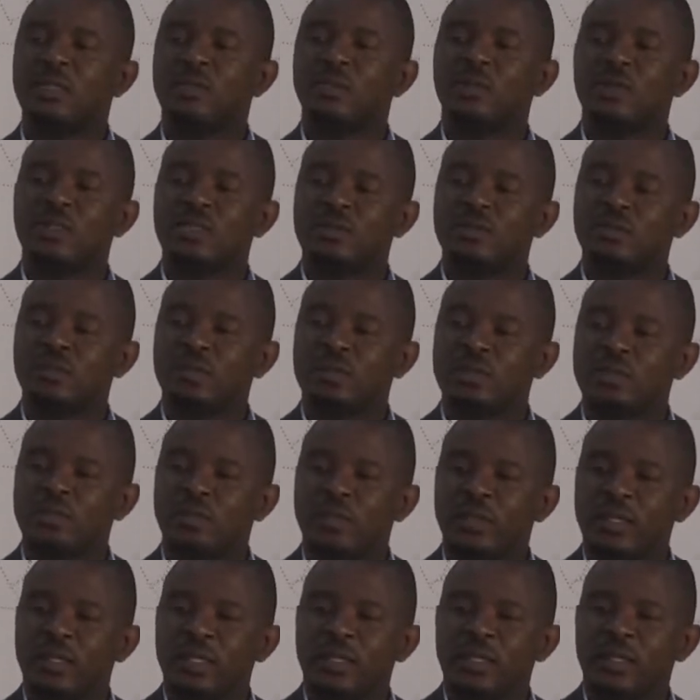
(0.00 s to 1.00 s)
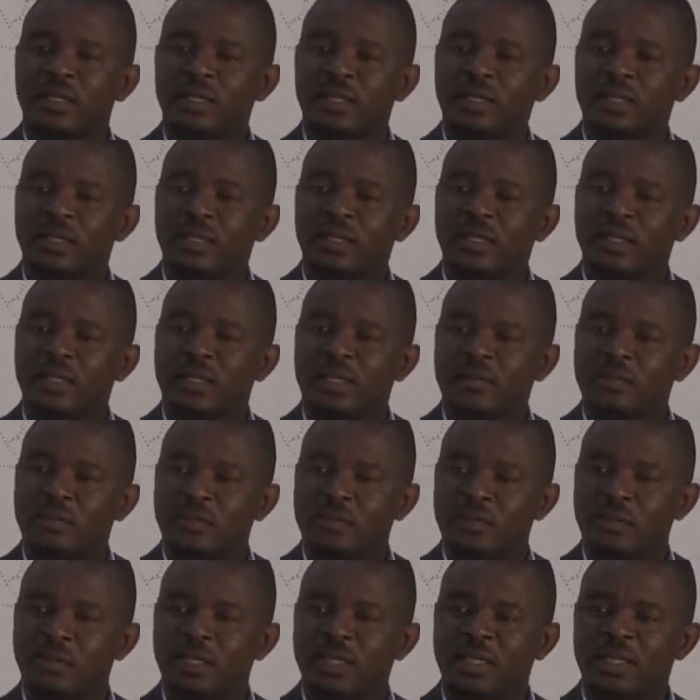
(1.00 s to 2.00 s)
was bought by
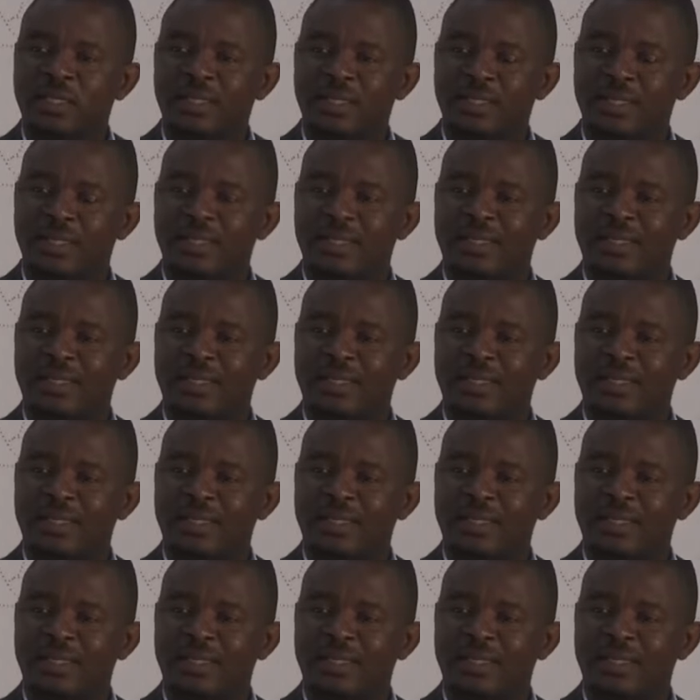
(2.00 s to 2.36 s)
Kamuzu Banda.